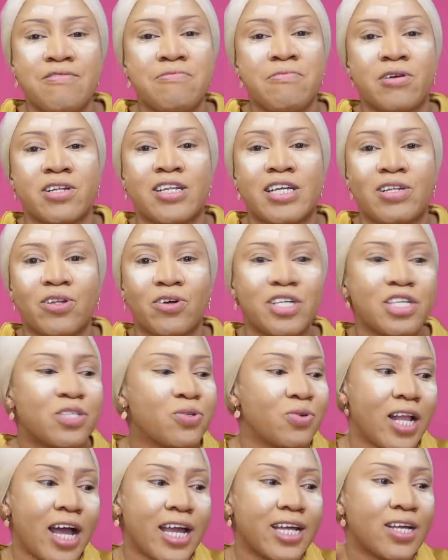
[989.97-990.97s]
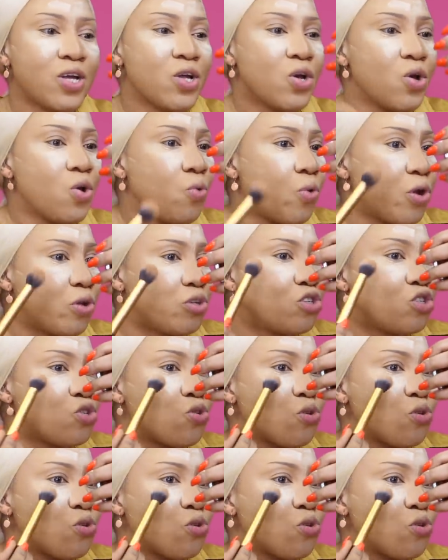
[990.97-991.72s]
Everybody don't need to like what you're doing.